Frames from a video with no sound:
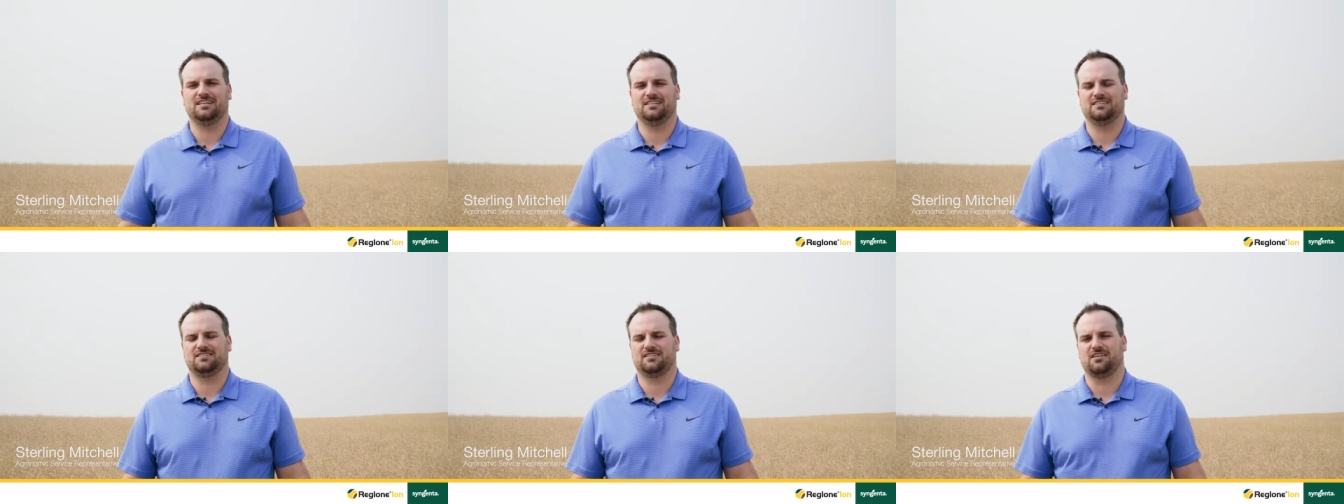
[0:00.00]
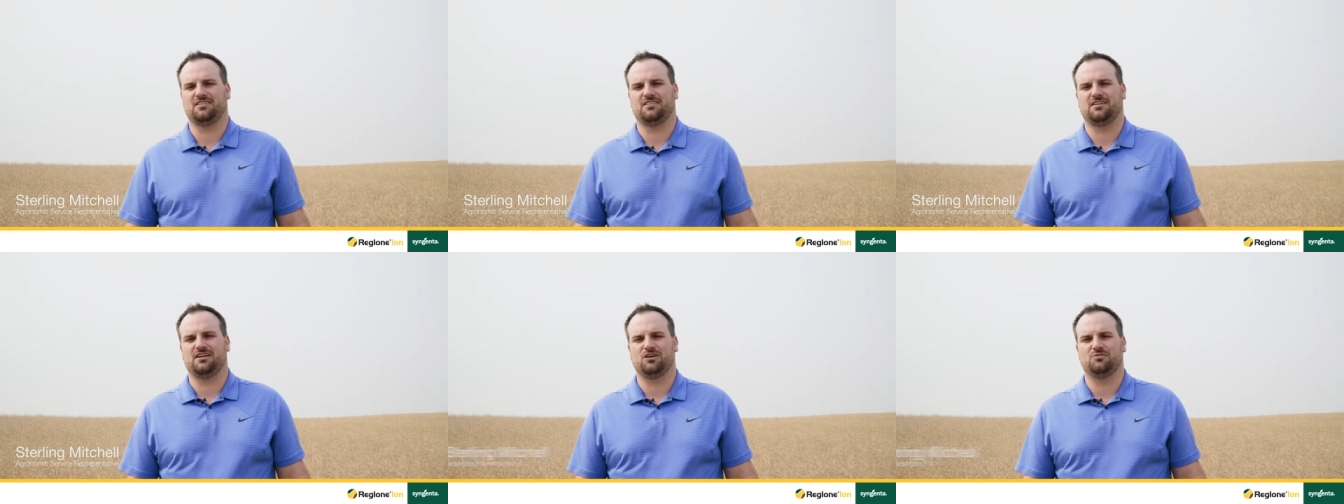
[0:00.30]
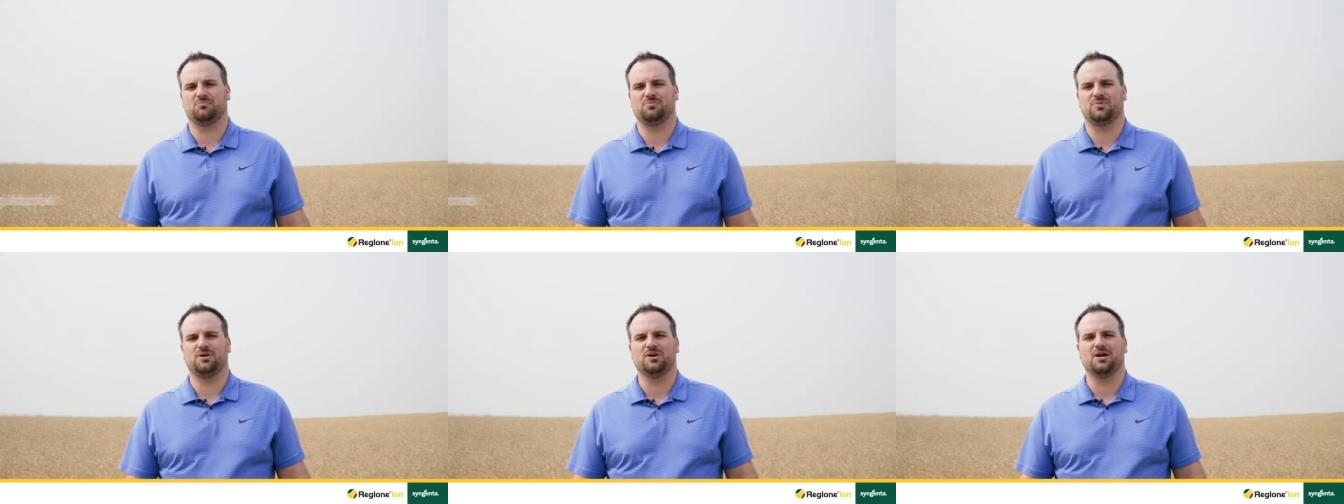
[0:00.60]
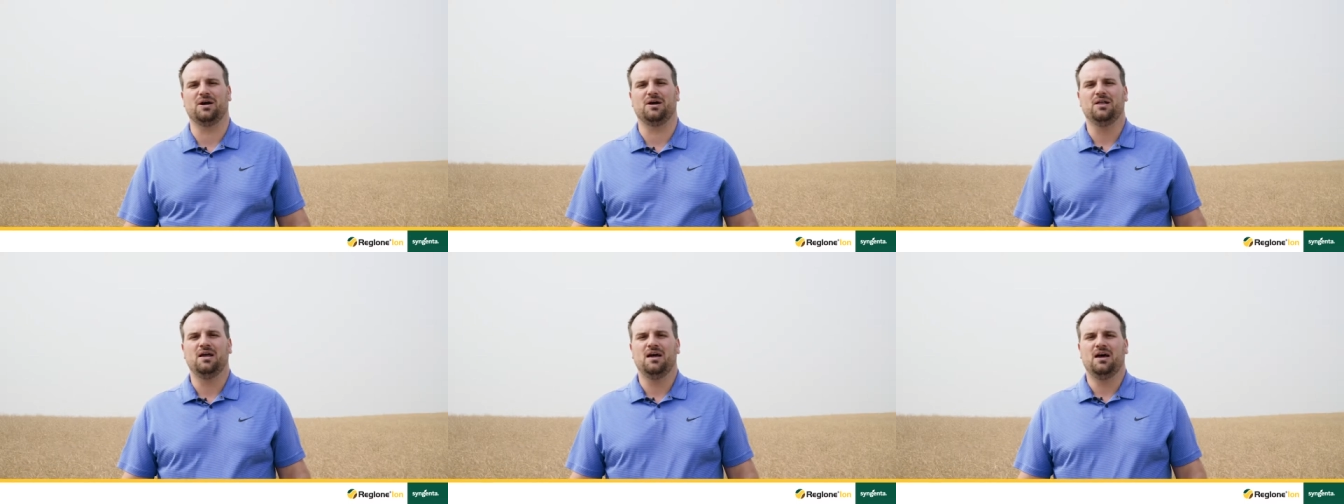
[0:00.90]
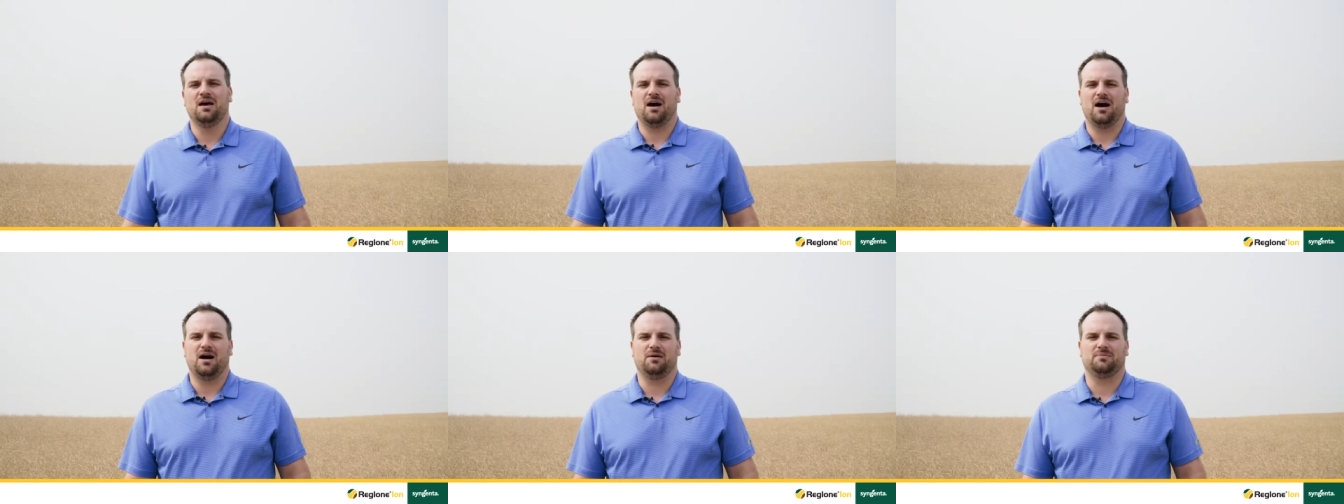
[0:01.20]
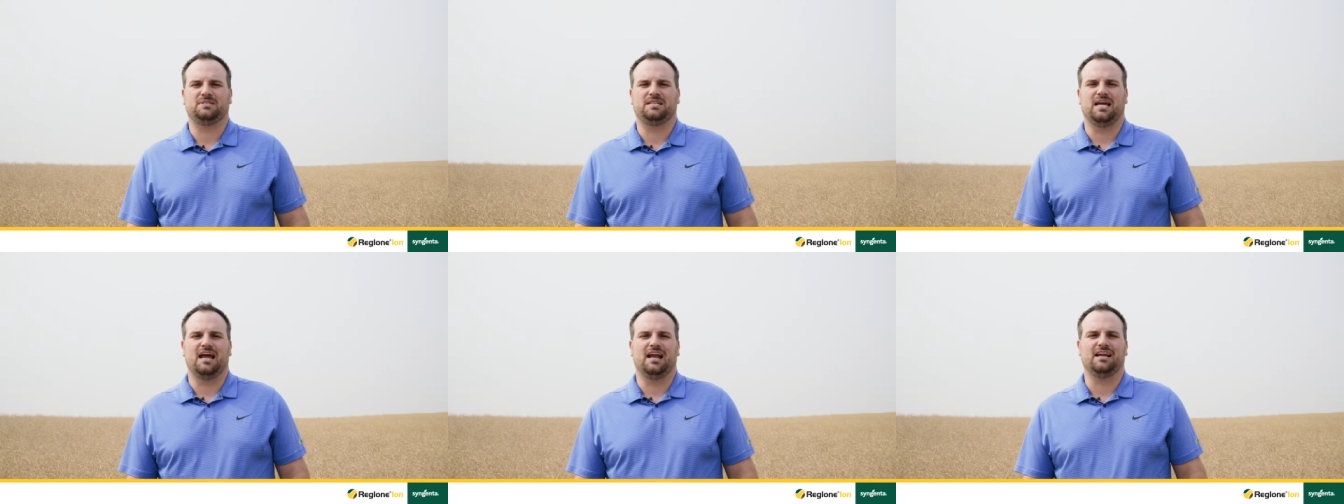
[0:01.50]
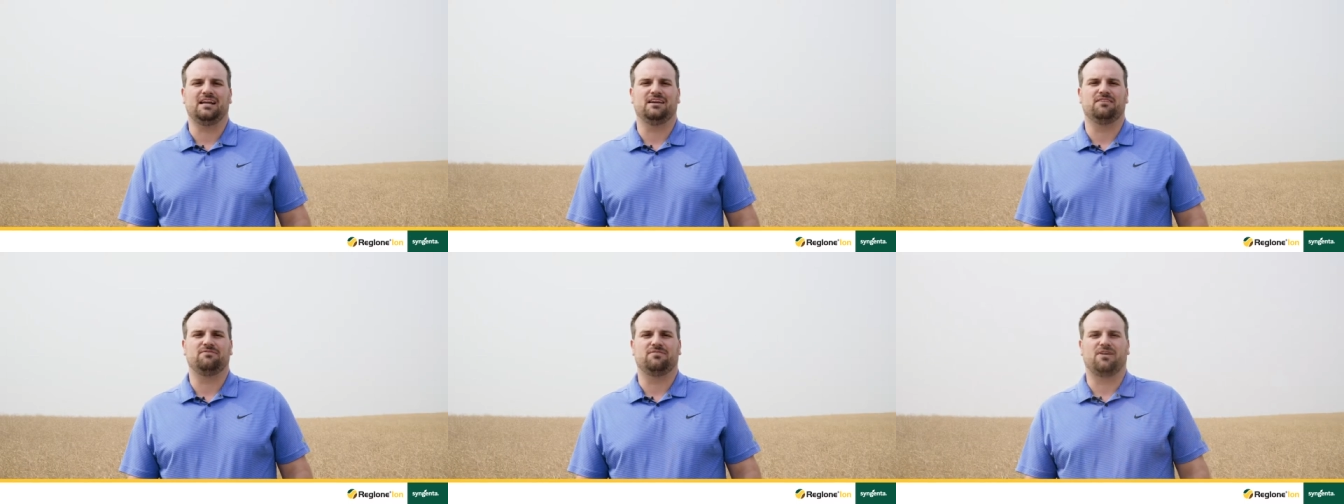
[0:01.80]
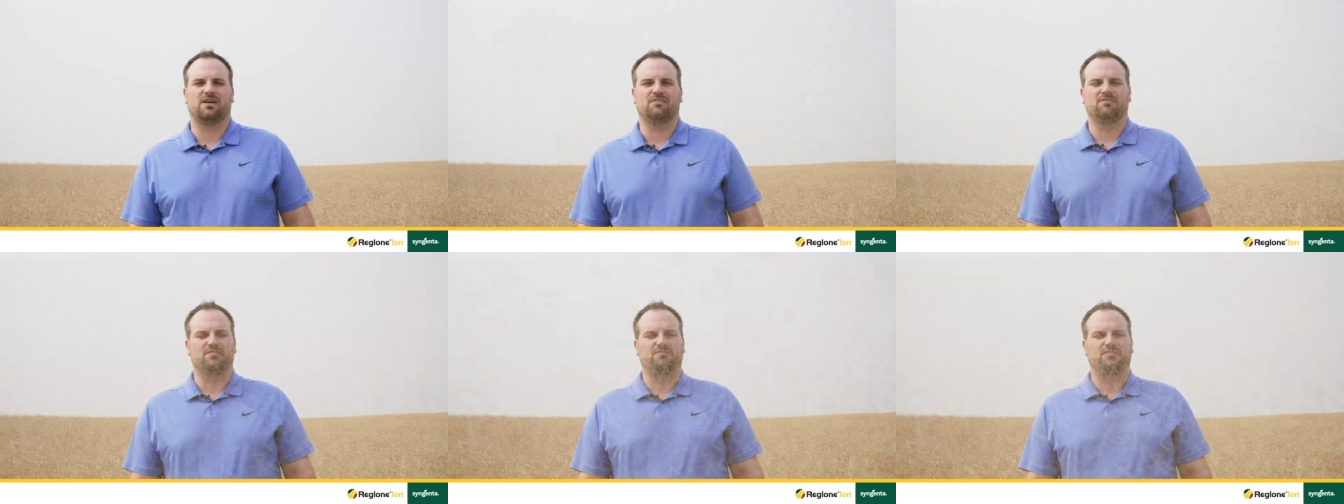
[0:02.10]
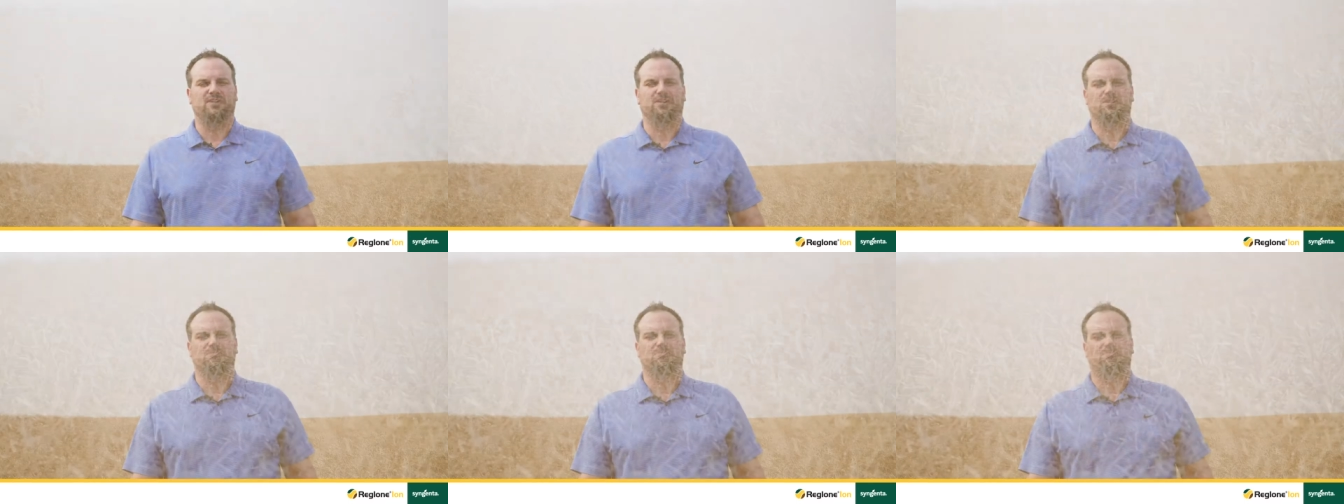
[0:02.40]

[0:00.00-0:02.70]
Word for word: in Southern Alberta. I'm standing in front of a field